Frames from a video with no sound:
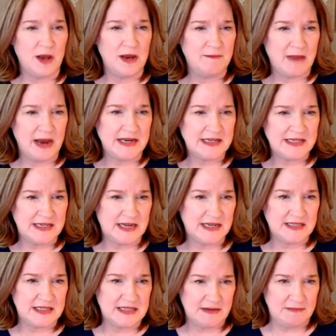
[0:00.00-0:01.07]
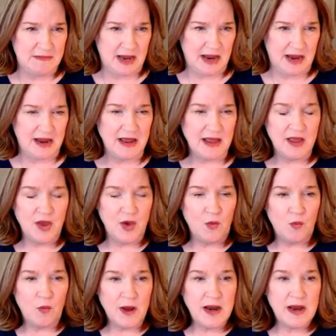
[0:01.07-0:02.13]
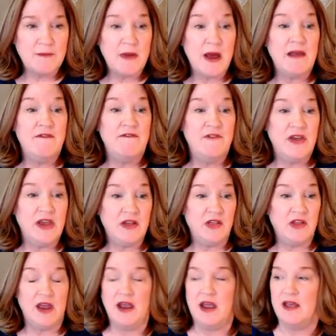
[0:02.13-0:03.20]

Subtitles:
one makes sense to me? What am I feeling?